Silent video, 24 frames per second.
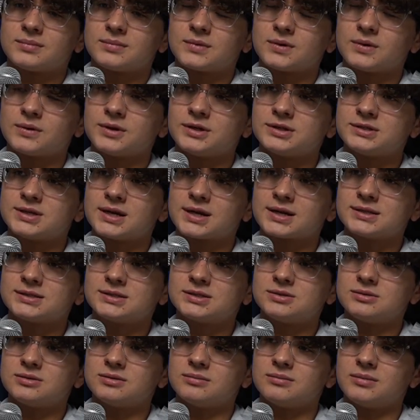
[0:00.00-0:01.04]
thirty
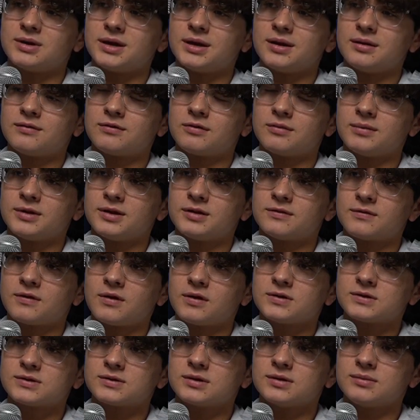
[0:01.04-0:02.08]
seconds to a minute for me to
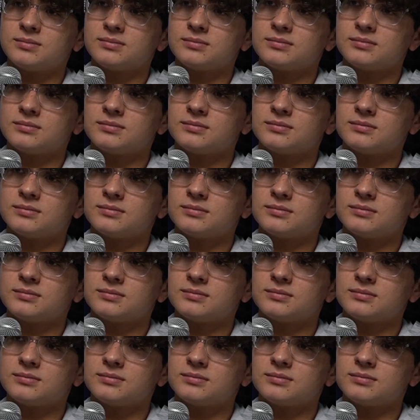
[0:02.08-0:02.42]
fall asleep.